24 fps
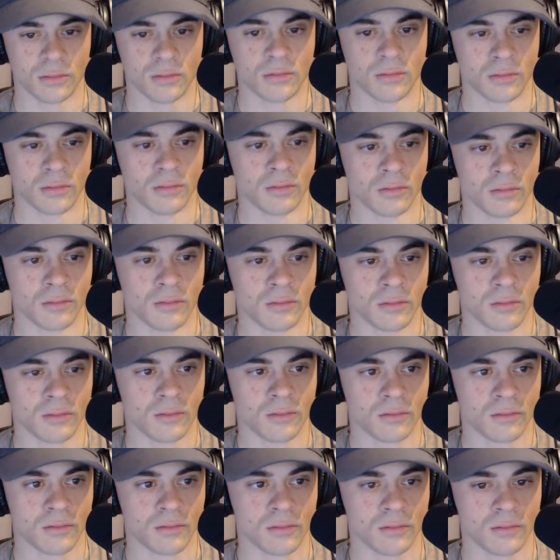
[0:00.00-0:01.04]

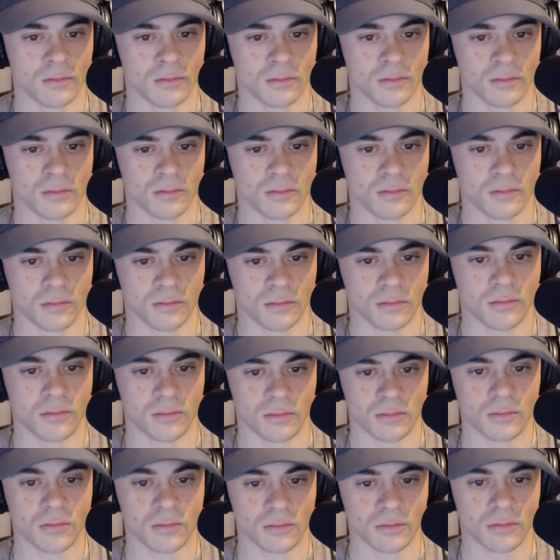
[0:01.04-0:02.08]

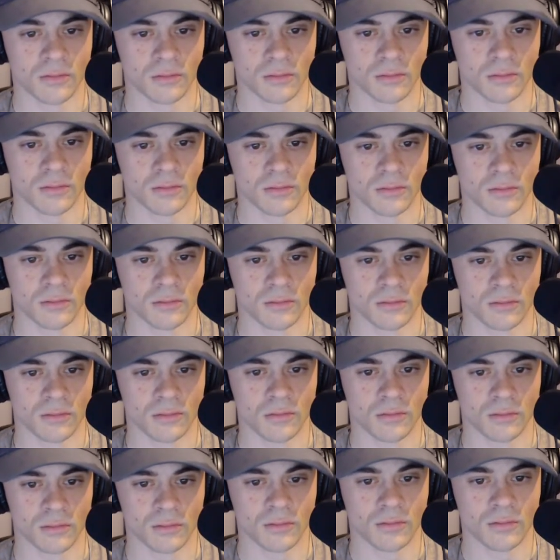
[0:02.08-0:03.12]

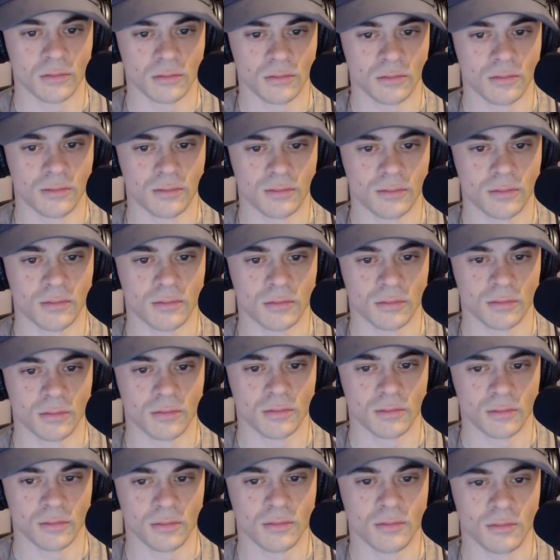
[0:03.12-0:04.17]

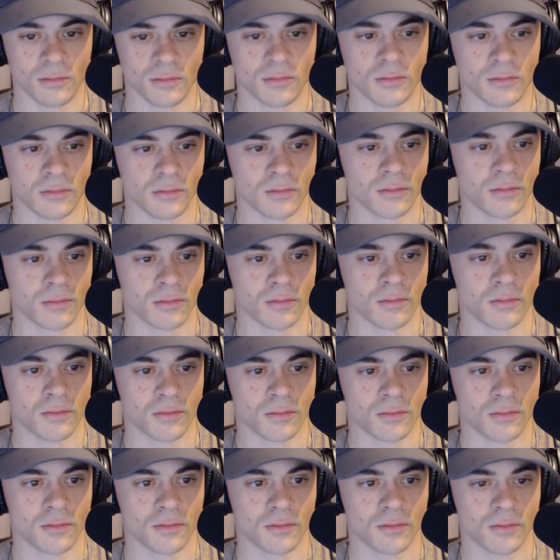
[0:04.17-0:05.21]

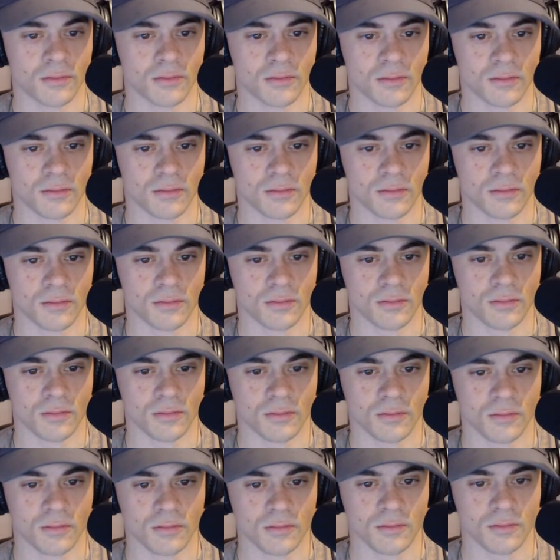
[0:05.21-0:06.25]

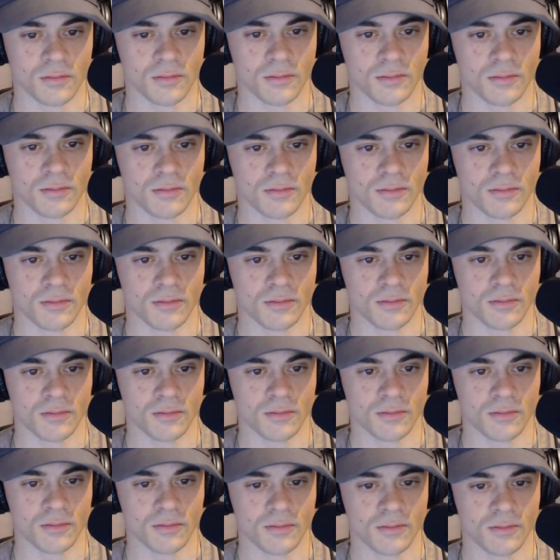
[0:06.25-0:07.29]

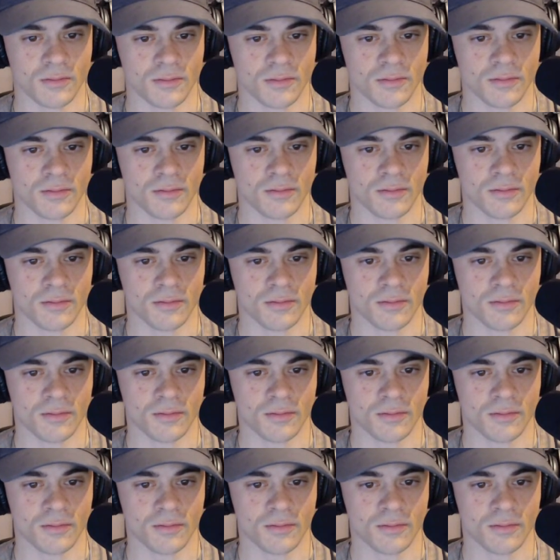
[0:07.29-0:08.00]
The person shown says nothing.